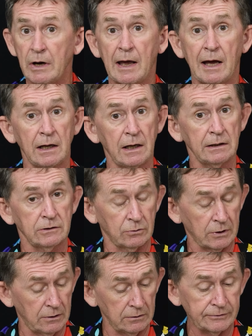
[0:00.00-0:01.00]
one and
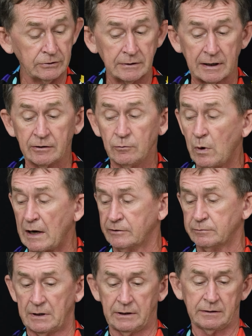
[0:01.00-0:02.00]
you can also get a
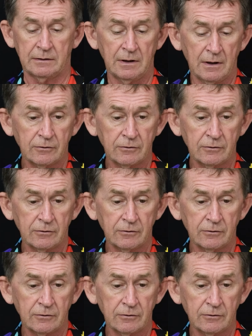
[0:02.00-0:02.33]
white one.